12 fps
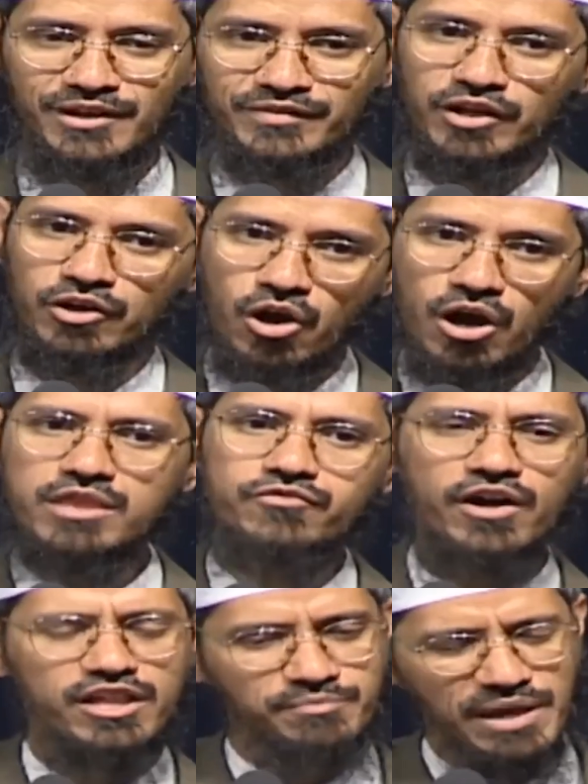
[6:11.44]
The cause
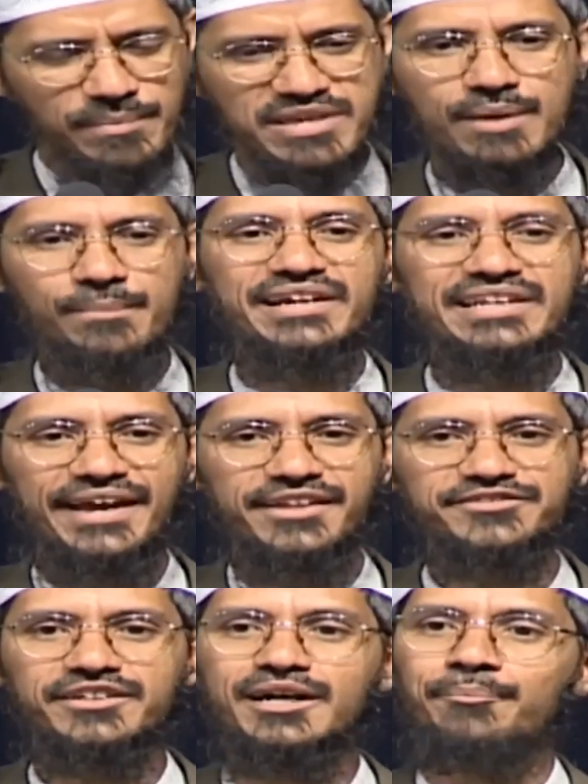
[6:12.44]
was maybe somebody
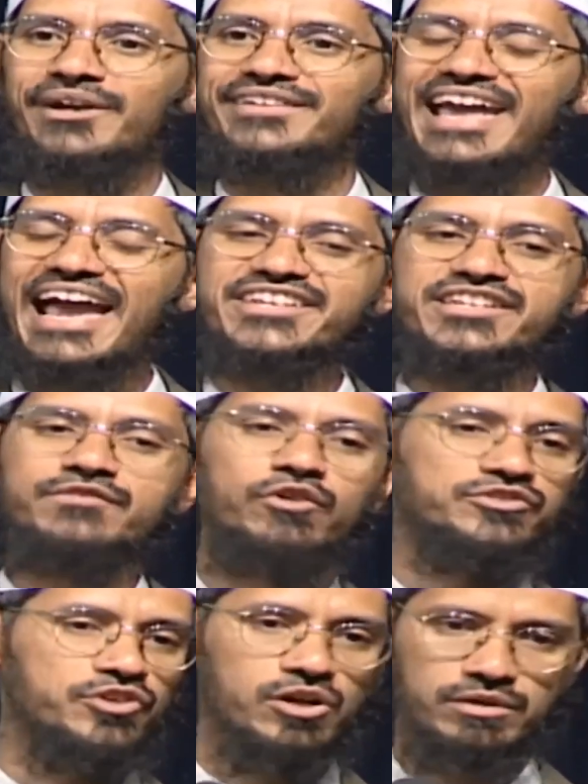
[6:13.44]
else, but the action
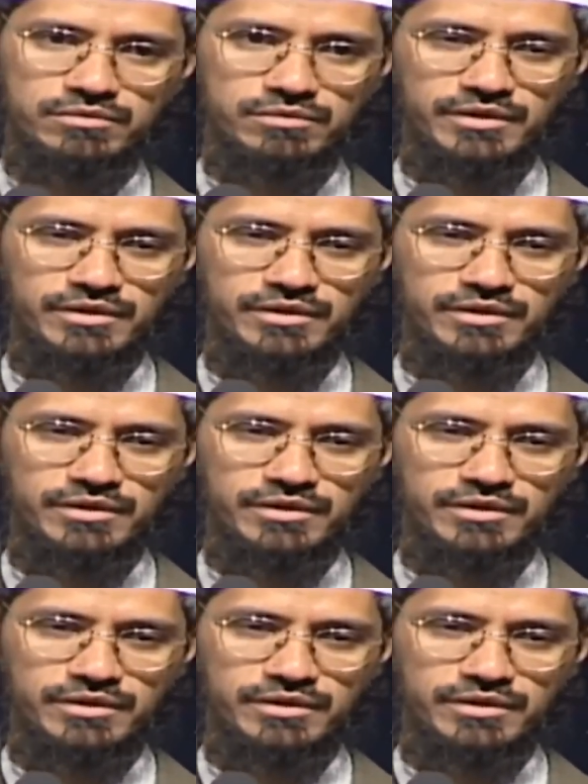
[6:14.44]
was wrong.